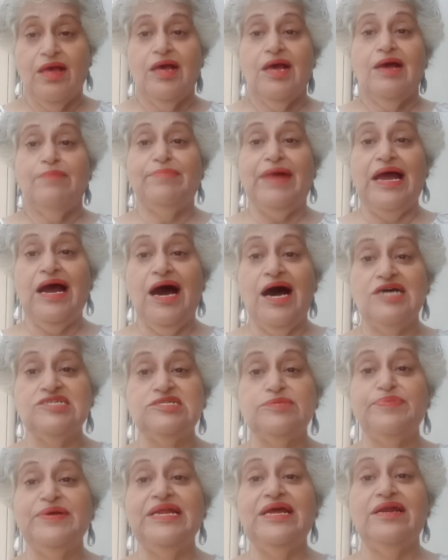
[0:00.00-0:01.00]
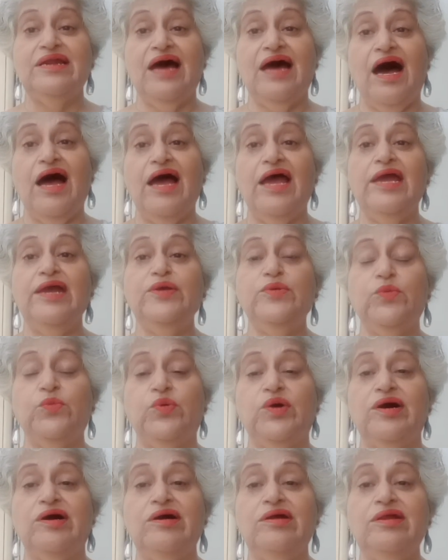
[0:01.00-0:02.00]
My husband and I
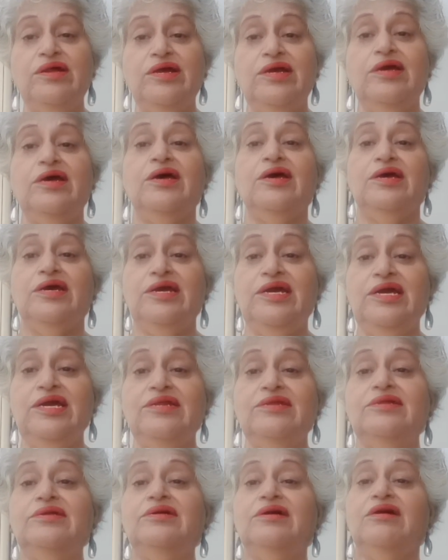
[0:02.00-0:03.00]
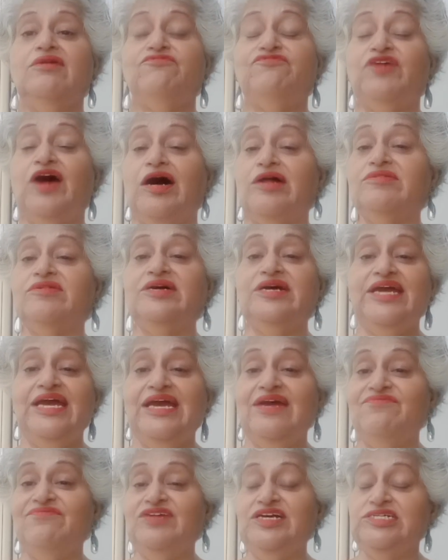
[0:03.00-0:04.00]
were in Father
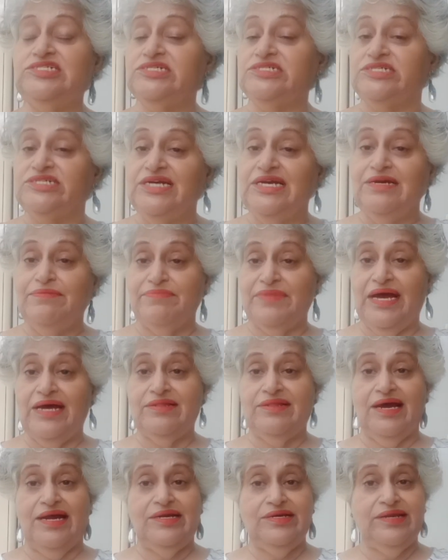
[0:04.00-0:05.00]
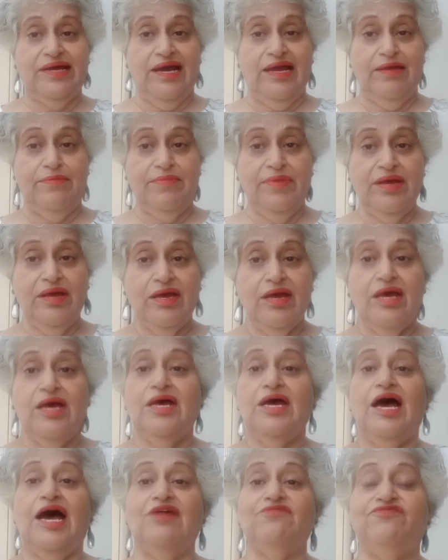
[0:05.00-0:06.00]
A.V.'s team at that time,
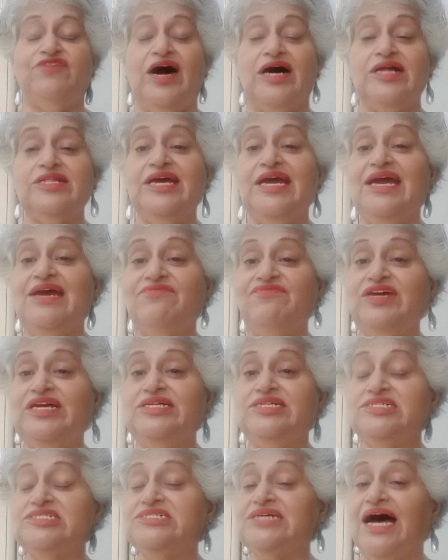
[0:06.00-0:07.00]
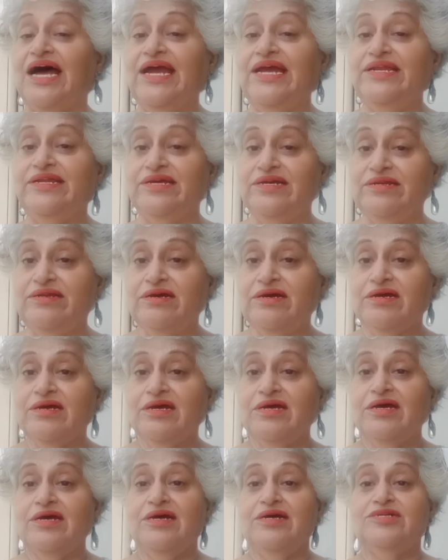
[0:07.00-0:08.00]
and Father A.V. decided
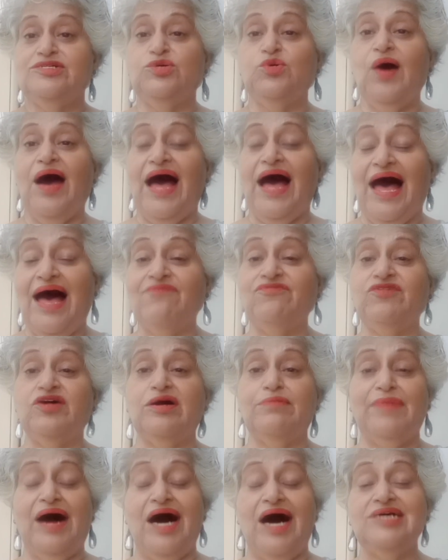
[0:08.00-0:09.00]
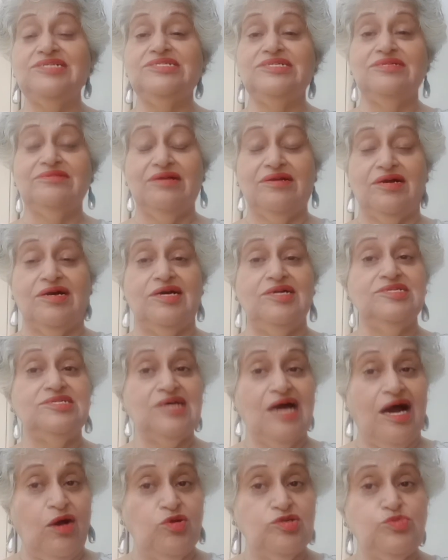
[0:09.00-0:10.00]
to have a Mass in the girl's
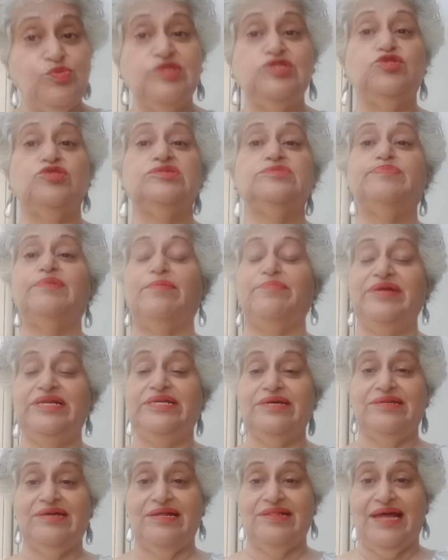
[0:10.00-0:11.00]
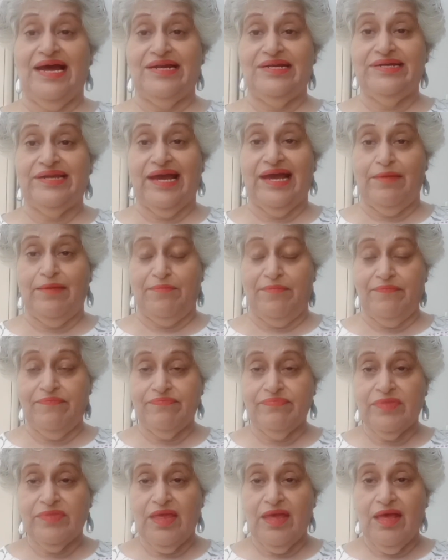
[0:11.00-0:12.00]
house, which was permitted at that time.
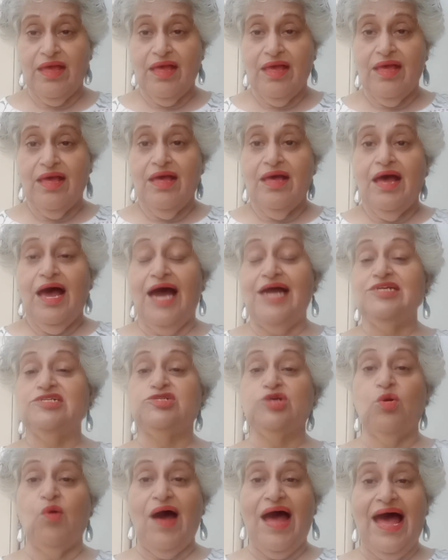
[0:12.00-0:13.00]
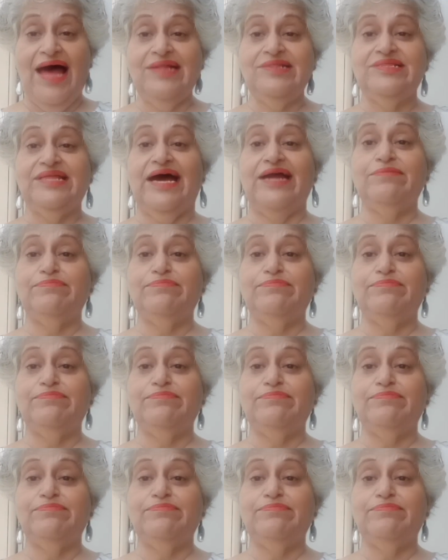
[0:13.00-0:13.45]
And so at that